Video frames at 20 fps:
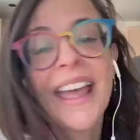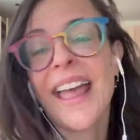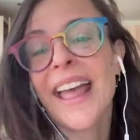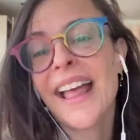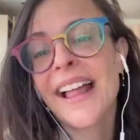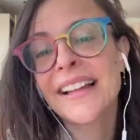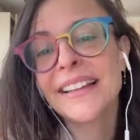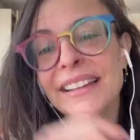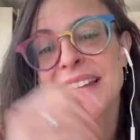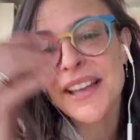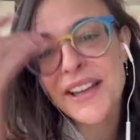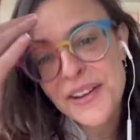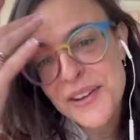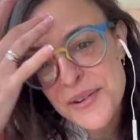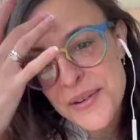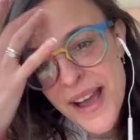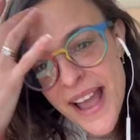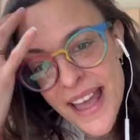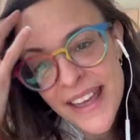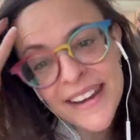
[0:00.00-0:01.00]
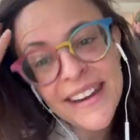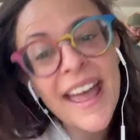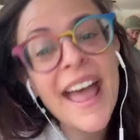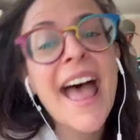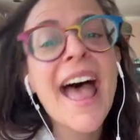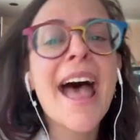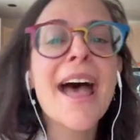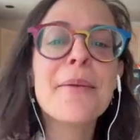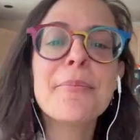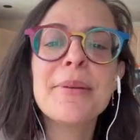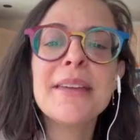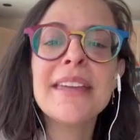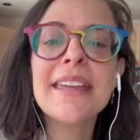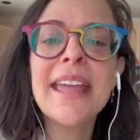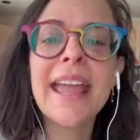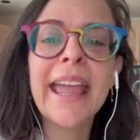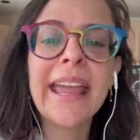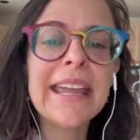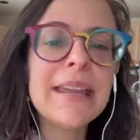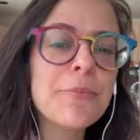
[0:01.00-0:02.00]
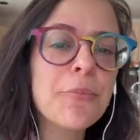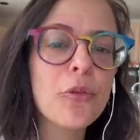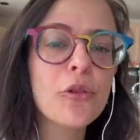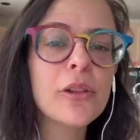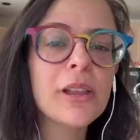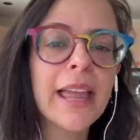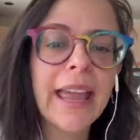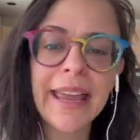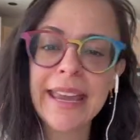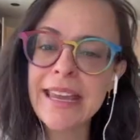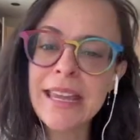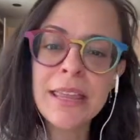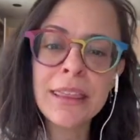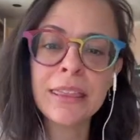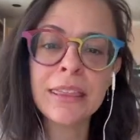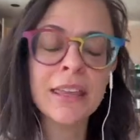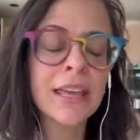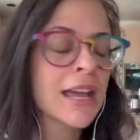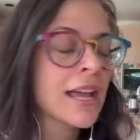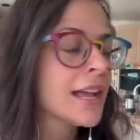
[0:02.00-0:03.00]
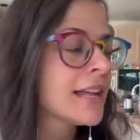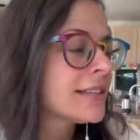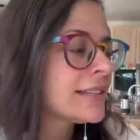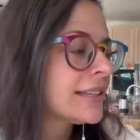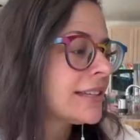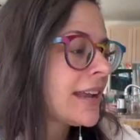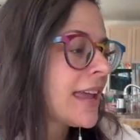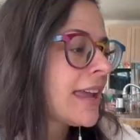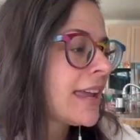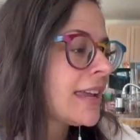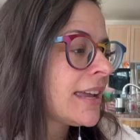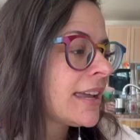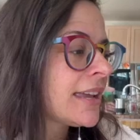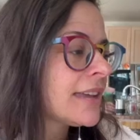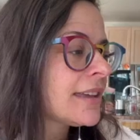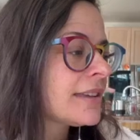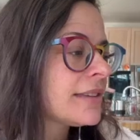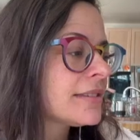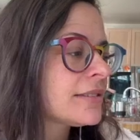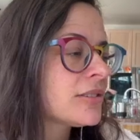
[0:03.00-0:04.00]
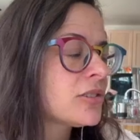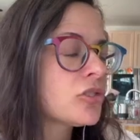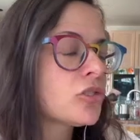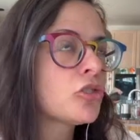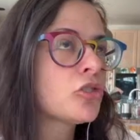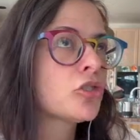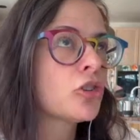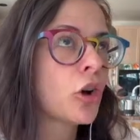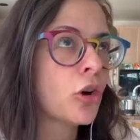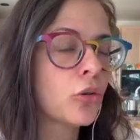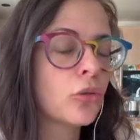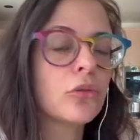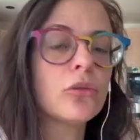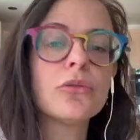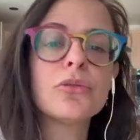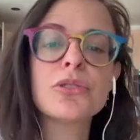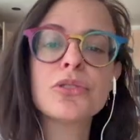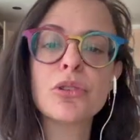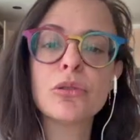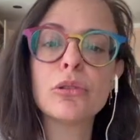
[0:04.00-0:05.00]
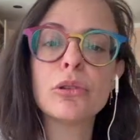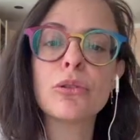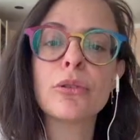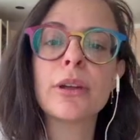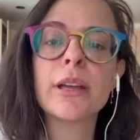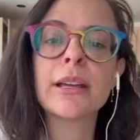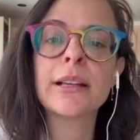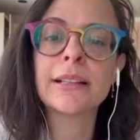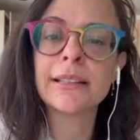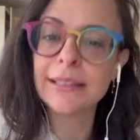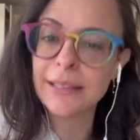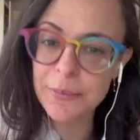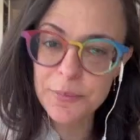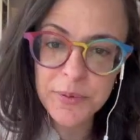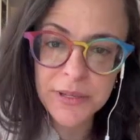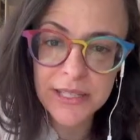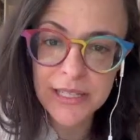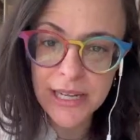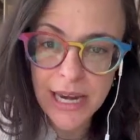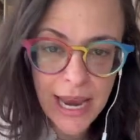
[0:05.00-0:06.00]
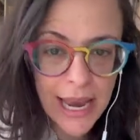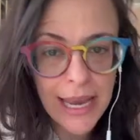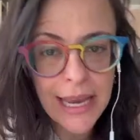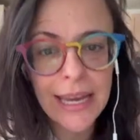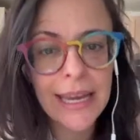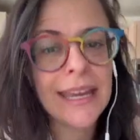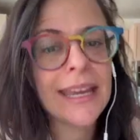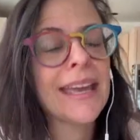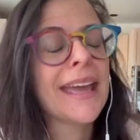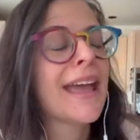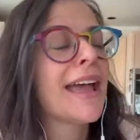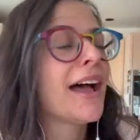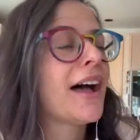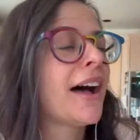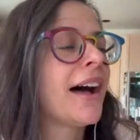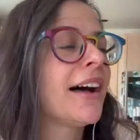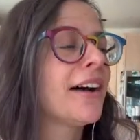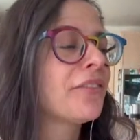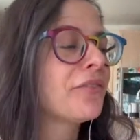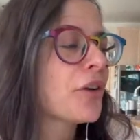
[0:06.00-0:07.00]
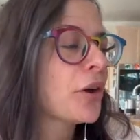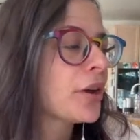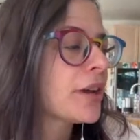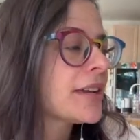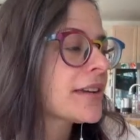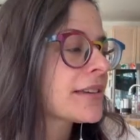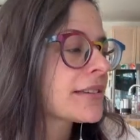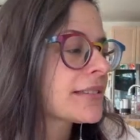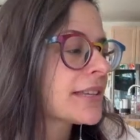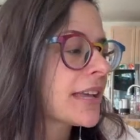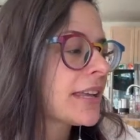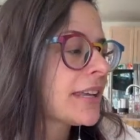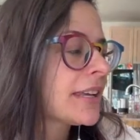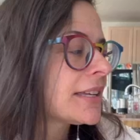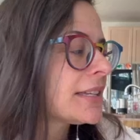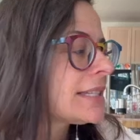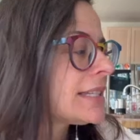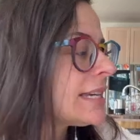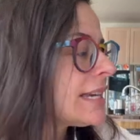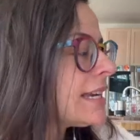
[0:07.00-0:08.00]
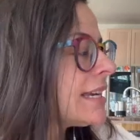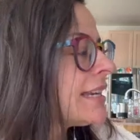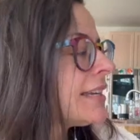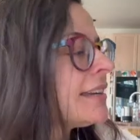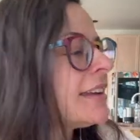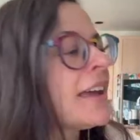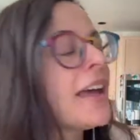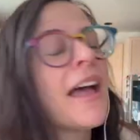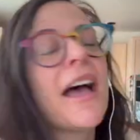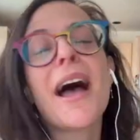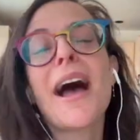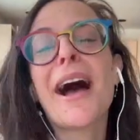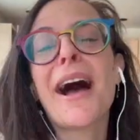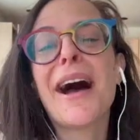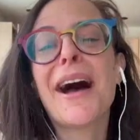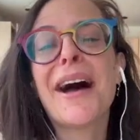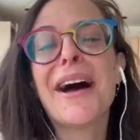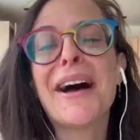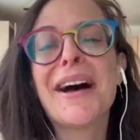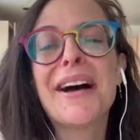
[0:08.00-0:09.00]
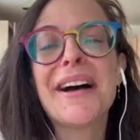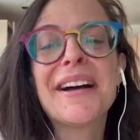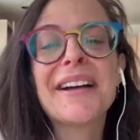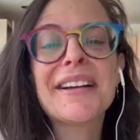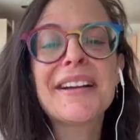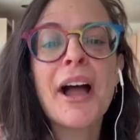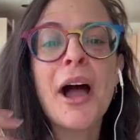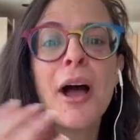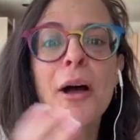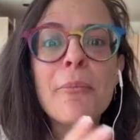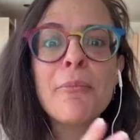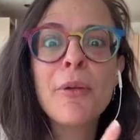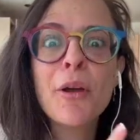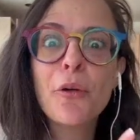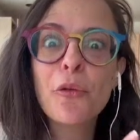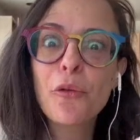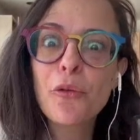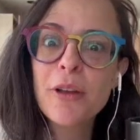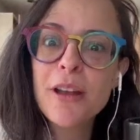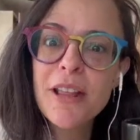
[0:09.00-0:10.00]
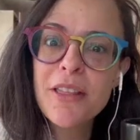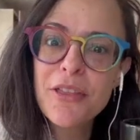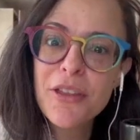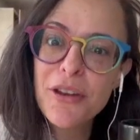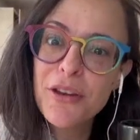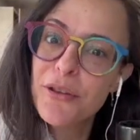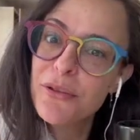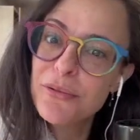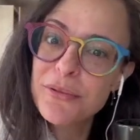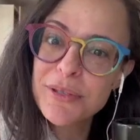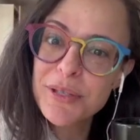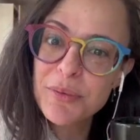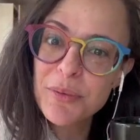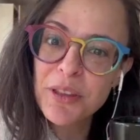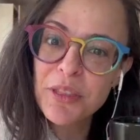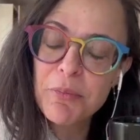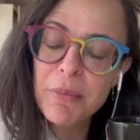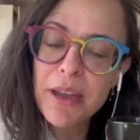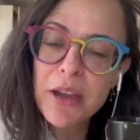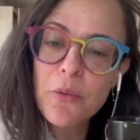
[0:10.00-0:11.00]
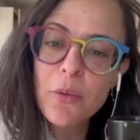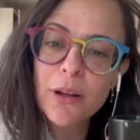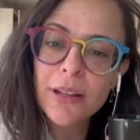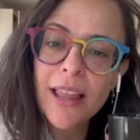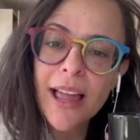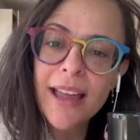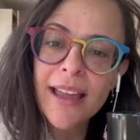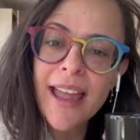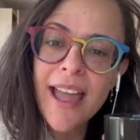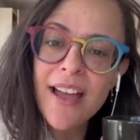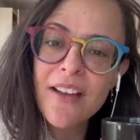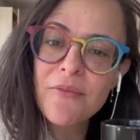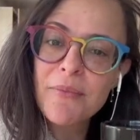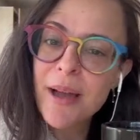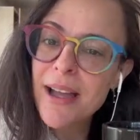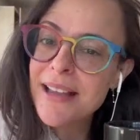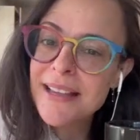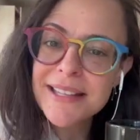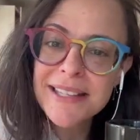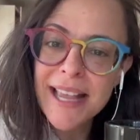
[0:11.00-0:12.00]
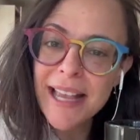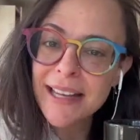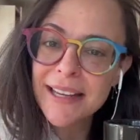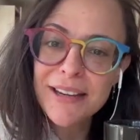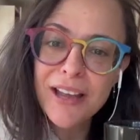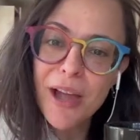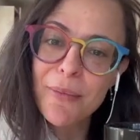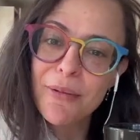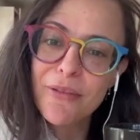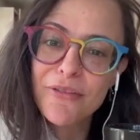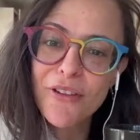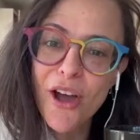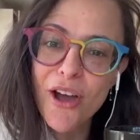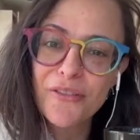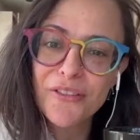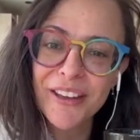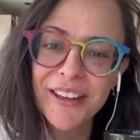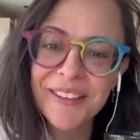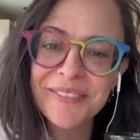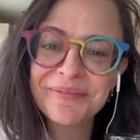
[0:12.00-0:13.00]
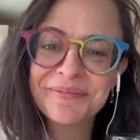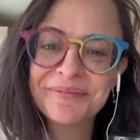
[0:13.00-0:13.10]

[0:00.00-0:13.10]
Hello and happy April 8th. Today is total solar eclipse day. Very exciting indeed. Come read the news with me while I have my second cup of coffee.